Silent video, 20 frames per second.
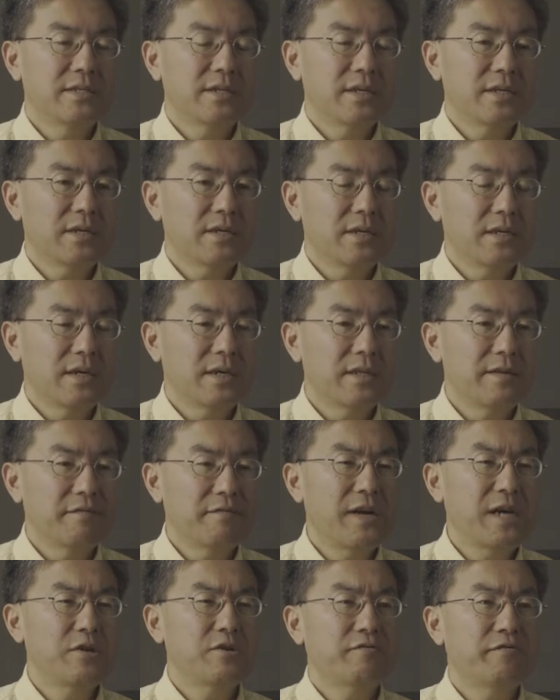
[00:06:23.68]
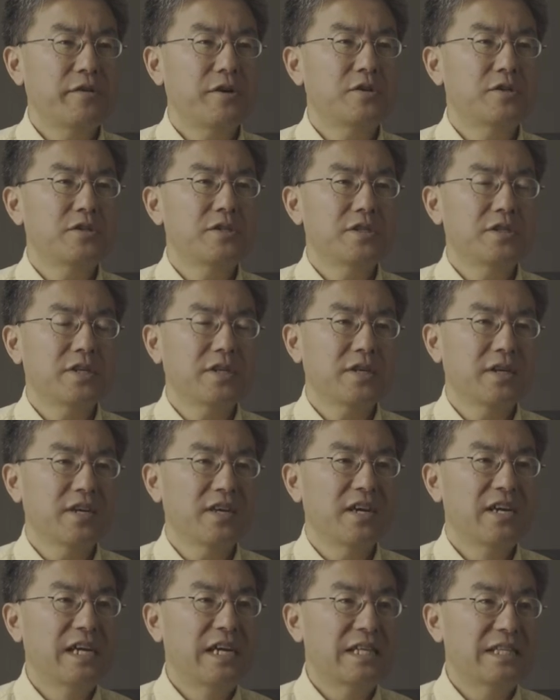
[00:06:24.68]
the very first
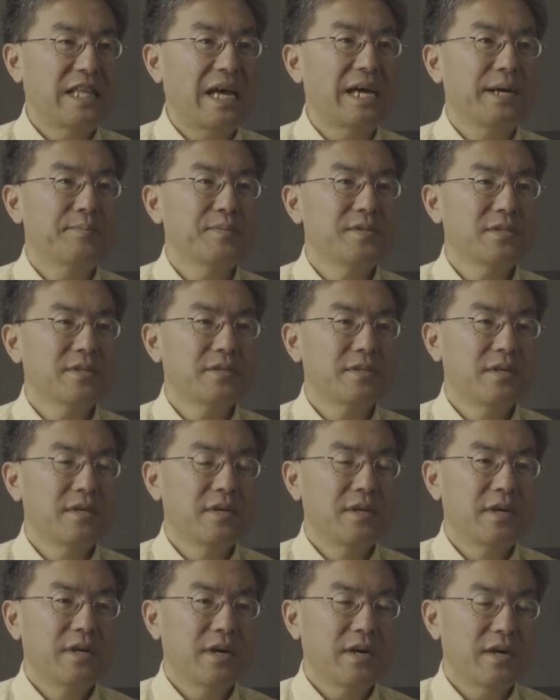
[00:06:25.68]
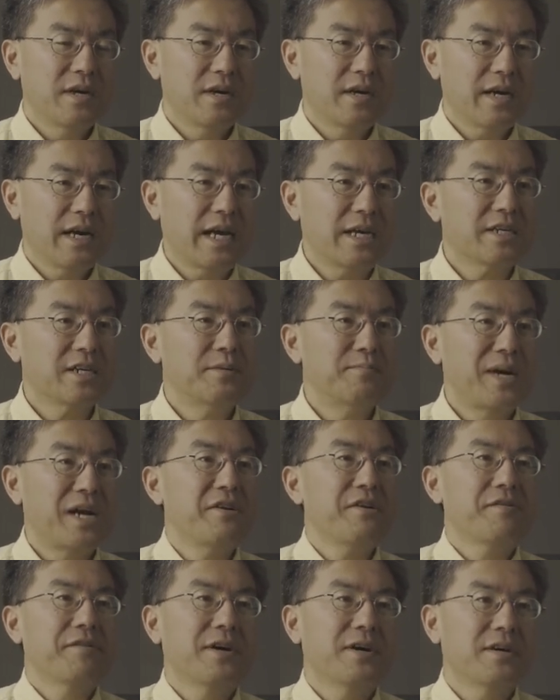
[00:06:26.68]
DApps hacker
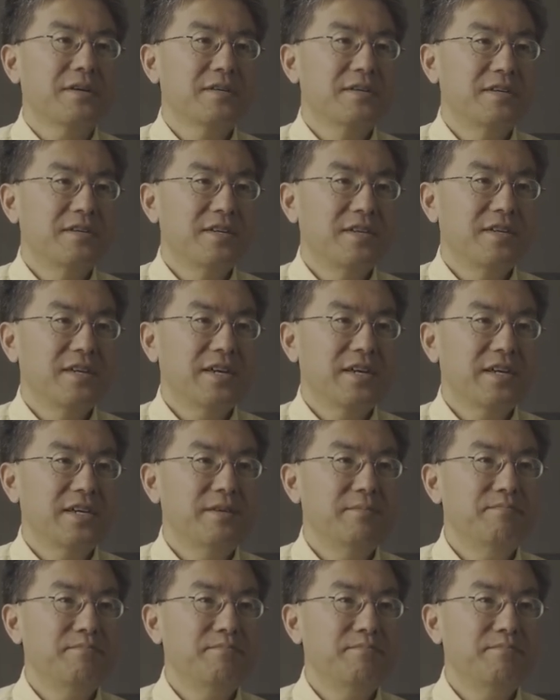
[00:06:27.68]
marathon in